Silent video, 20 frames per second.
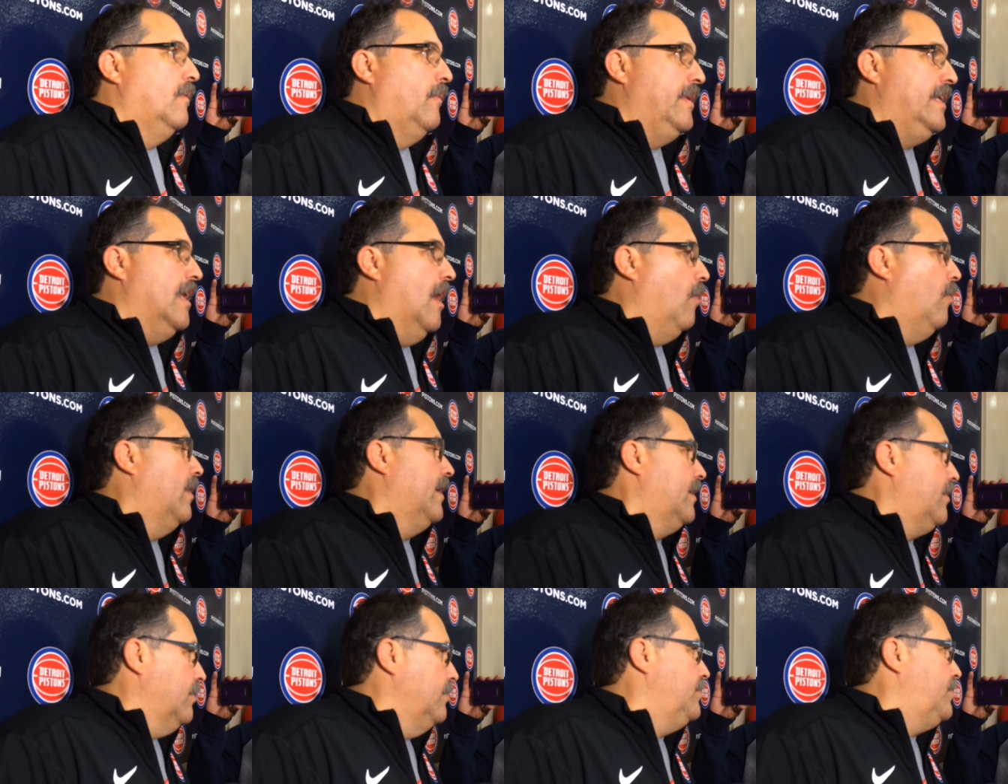We know
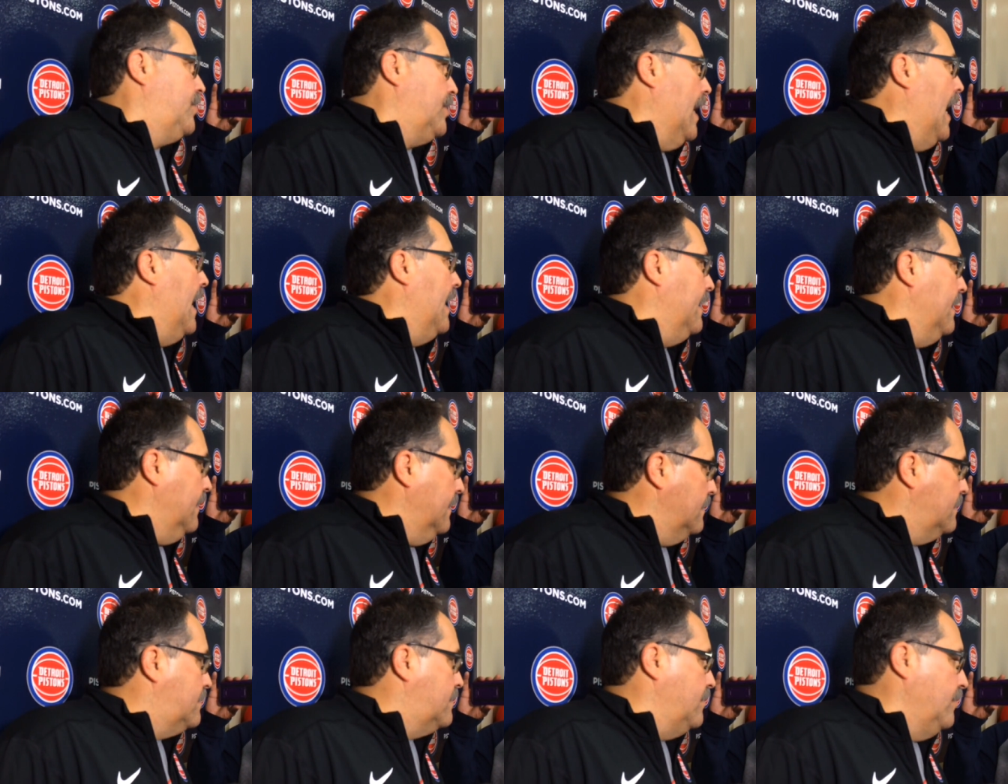what a good shot
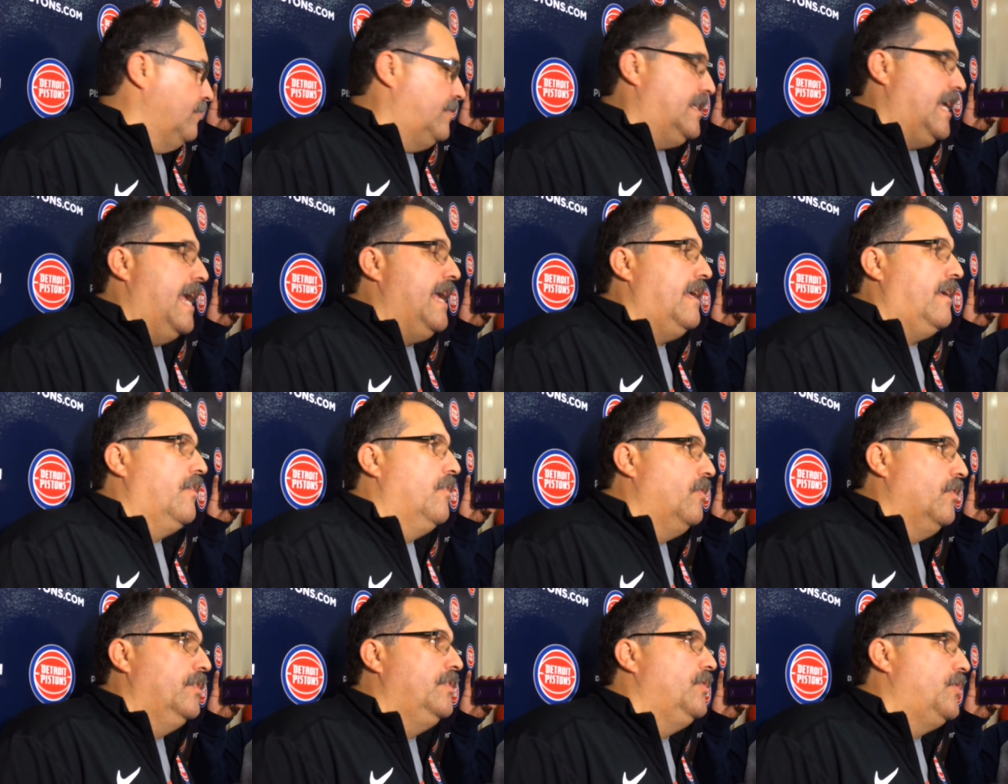is. You take
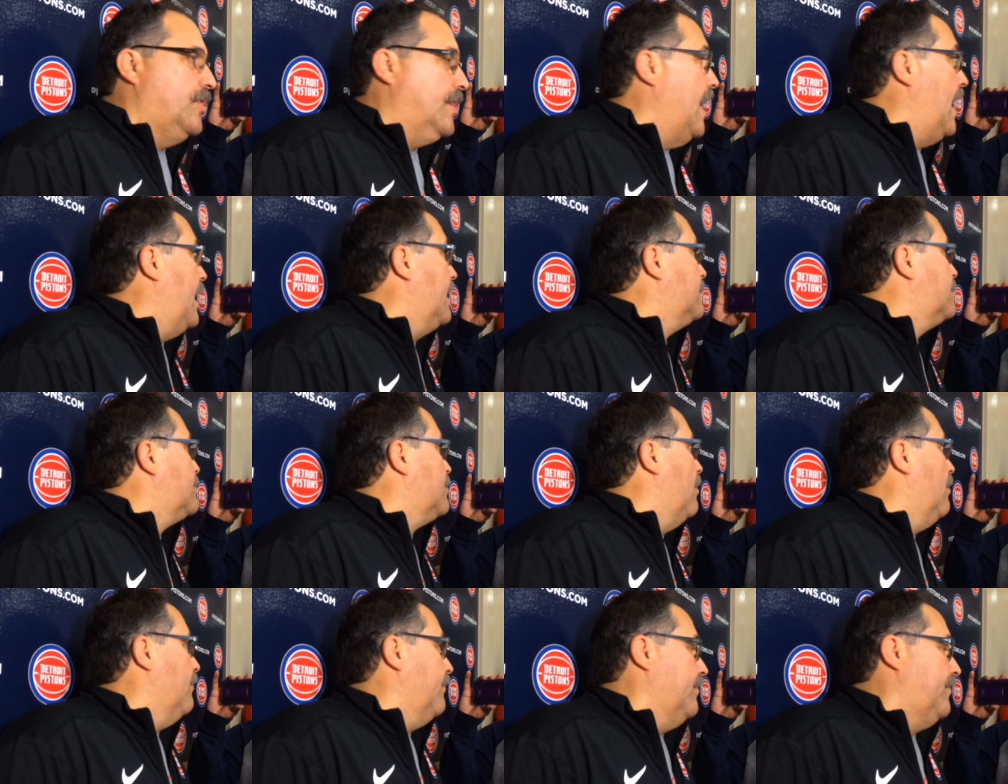good
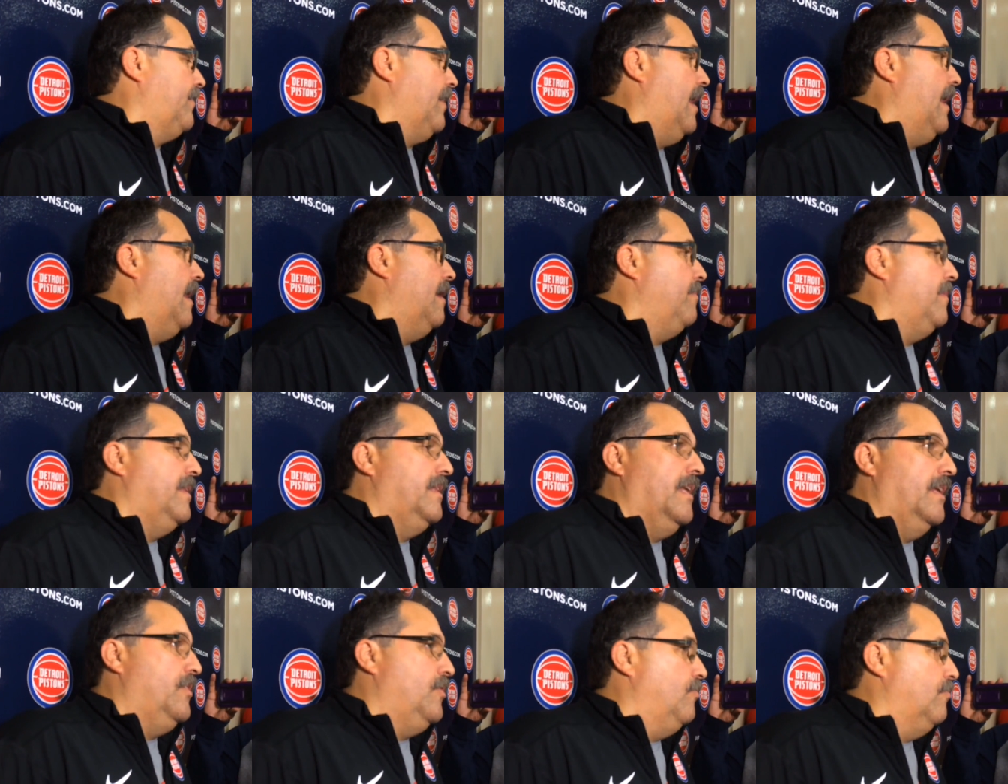shots all the time, and
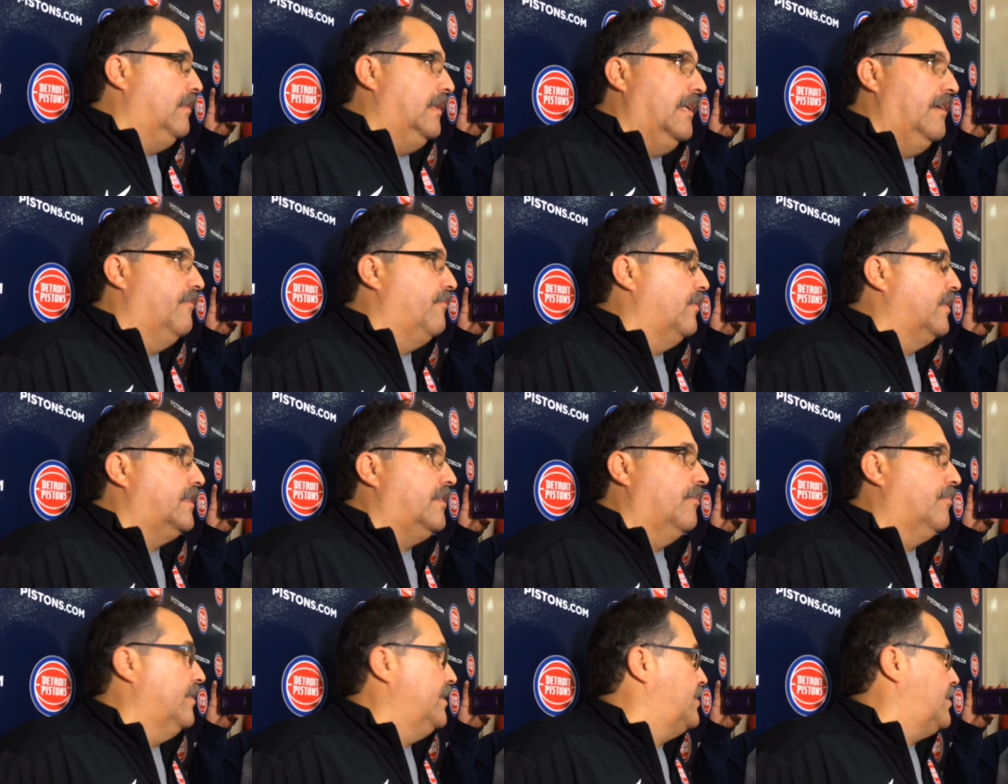then you live with
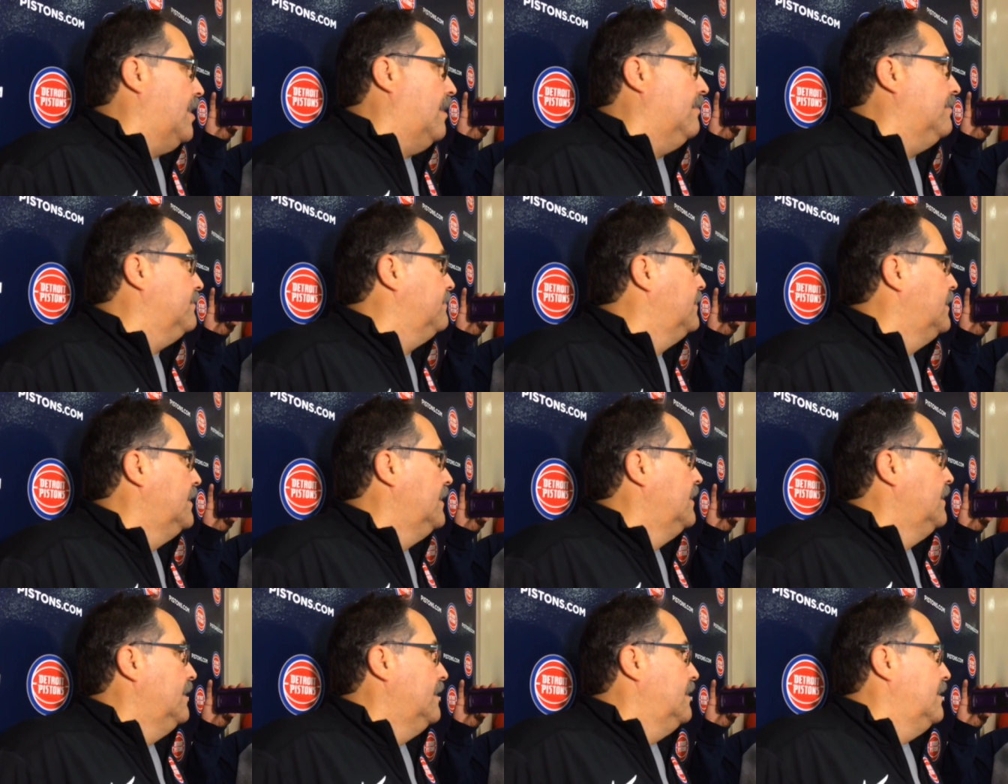the result.
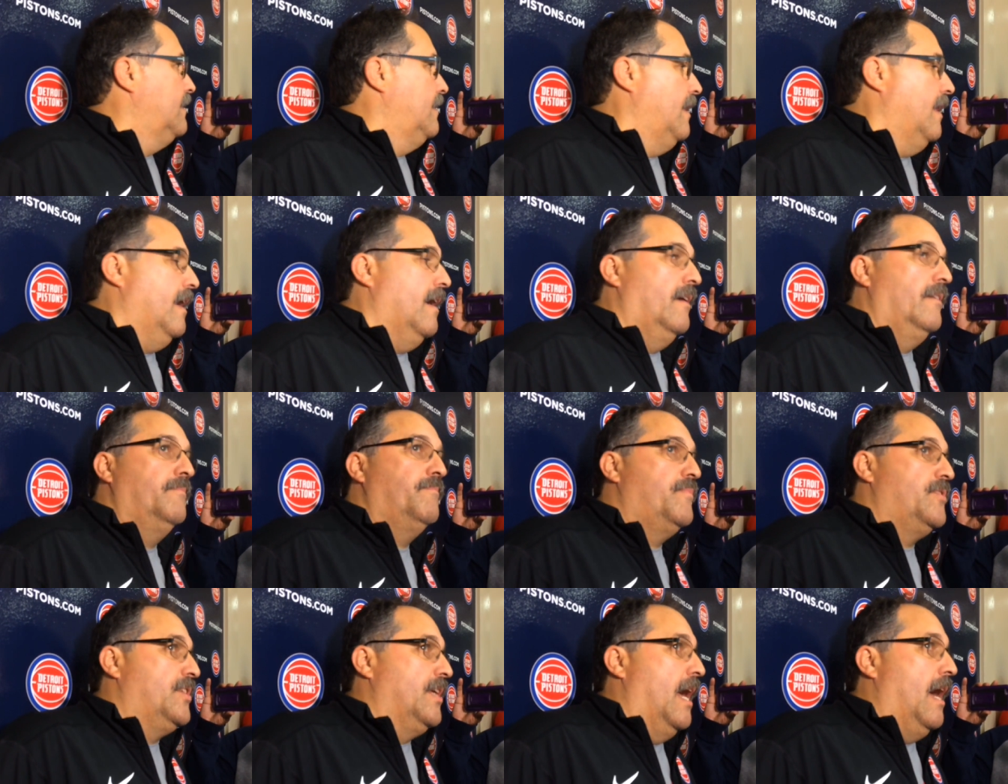You know,
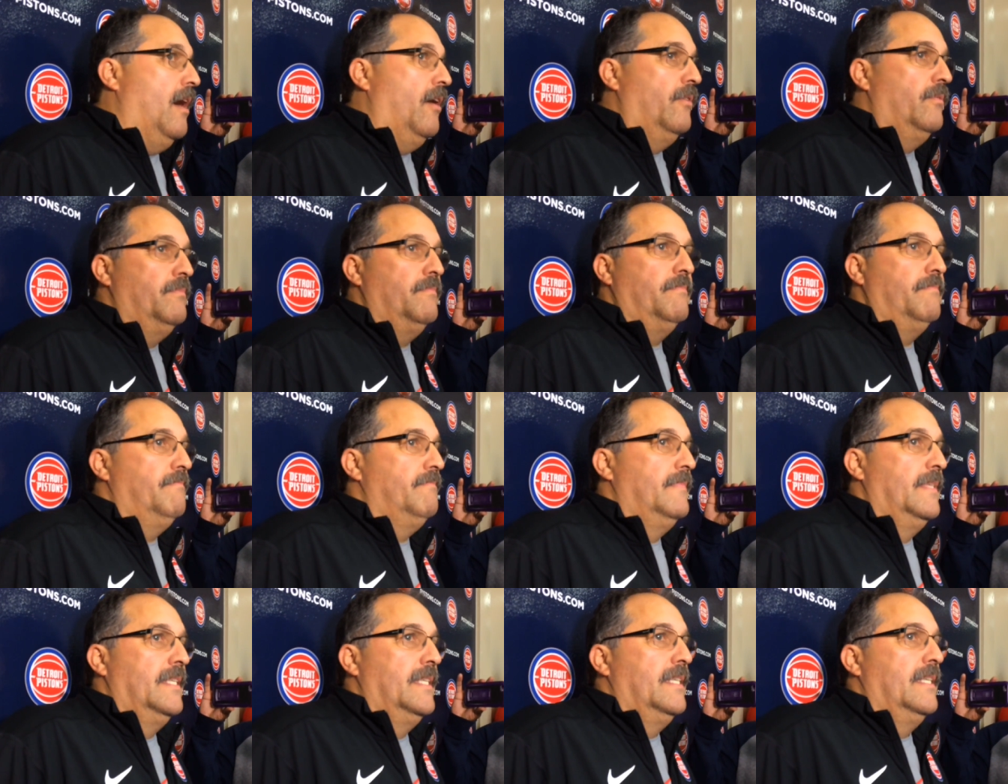so
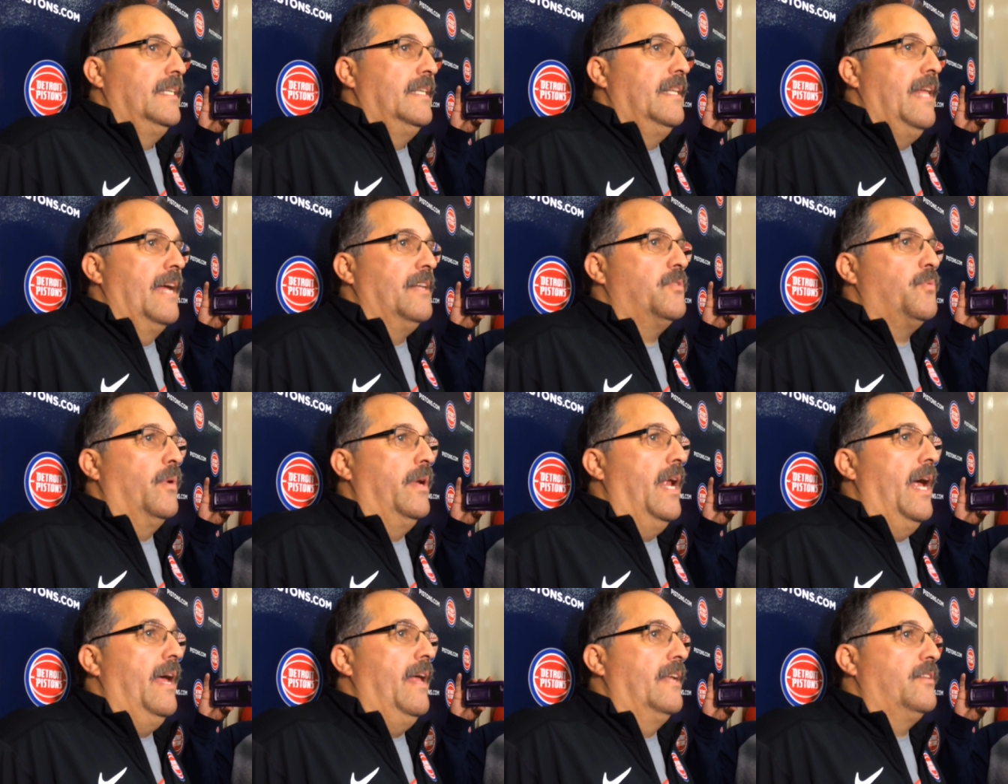that's
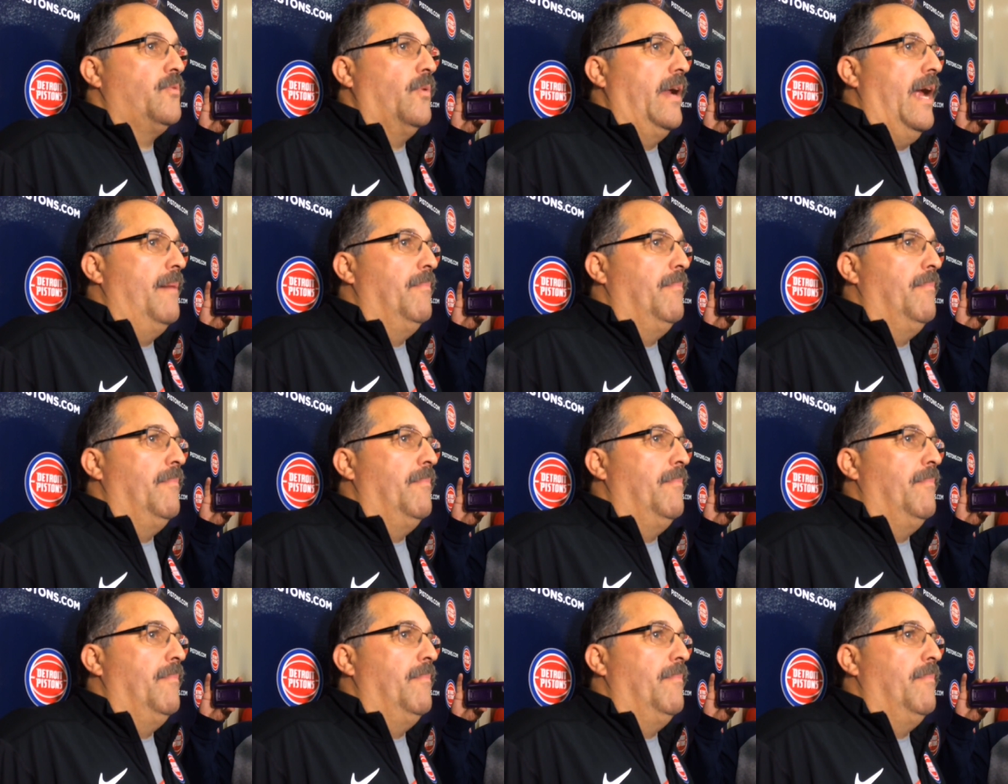what I, that's what